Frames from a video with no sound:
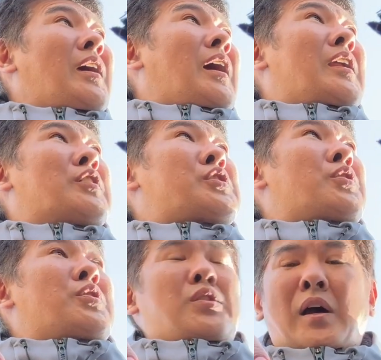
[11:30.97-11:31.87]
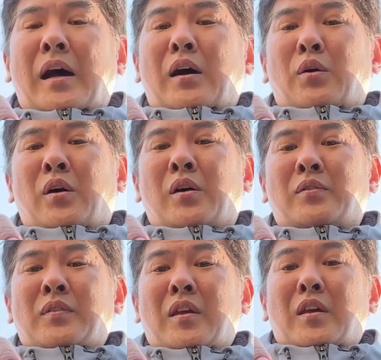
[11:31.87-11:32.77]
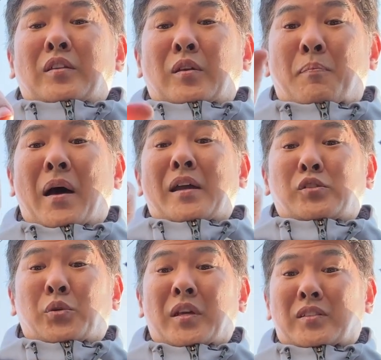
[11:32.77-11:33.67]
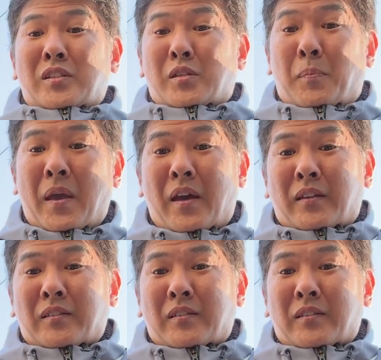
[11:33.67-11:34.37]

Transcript: and I'll show you how to buy drinks in Japan.